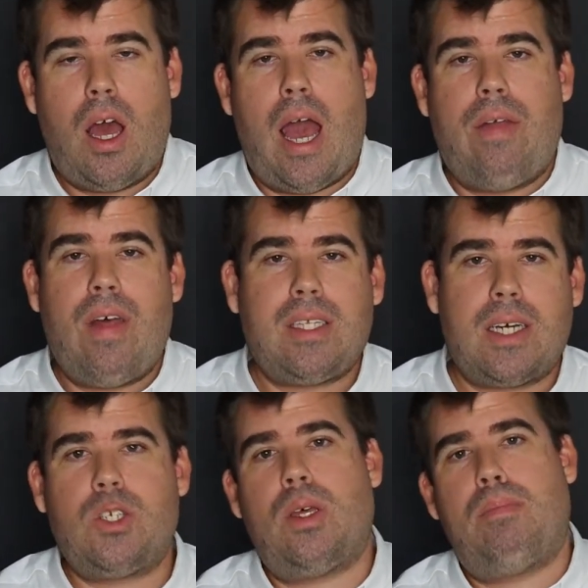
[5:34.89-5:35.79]
And that's
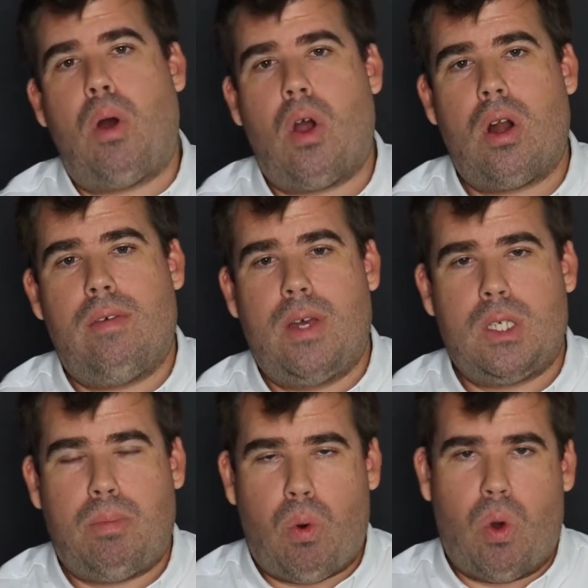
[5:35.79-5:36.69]
actually part of
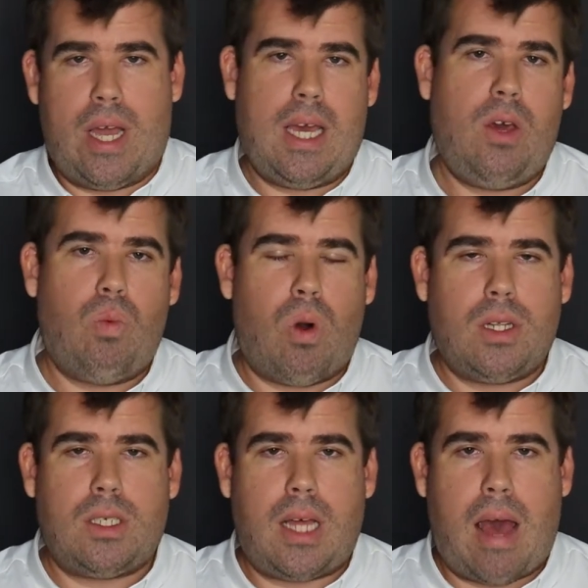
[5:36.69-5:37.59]
his point. He
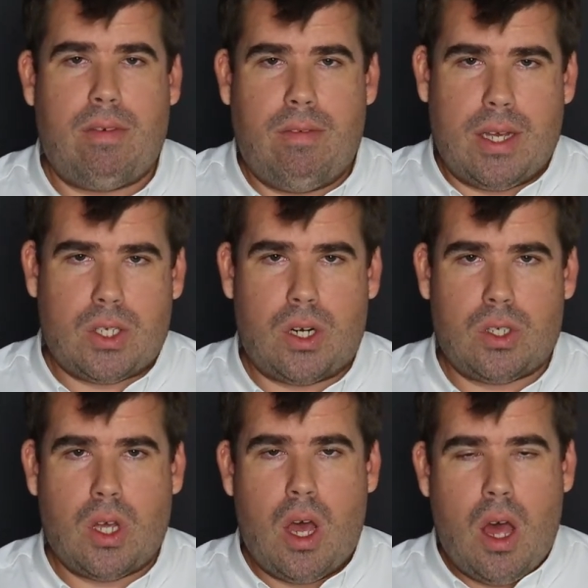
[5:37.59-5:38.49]
wants to have
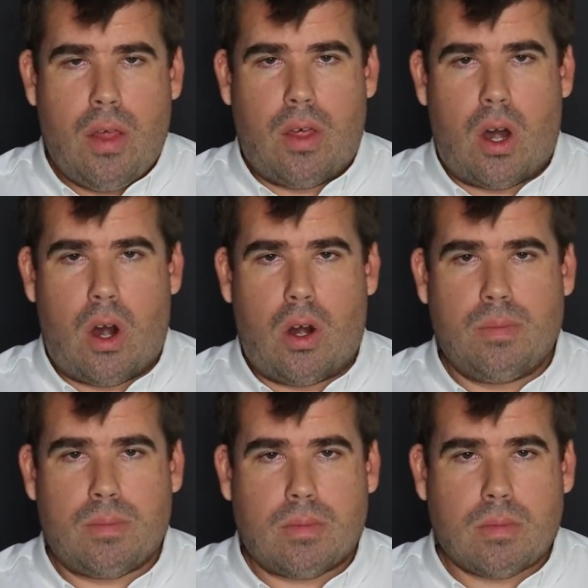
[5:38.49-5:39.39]
investors that are,